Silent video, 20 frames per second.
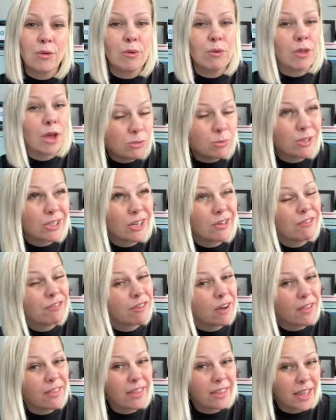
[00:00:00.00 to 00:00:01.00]
although we don't
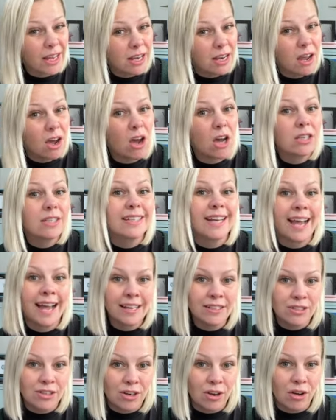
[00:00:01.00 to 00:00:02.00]
find that they last
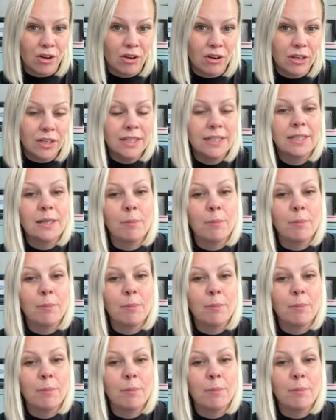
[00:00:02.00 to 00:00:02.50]
as long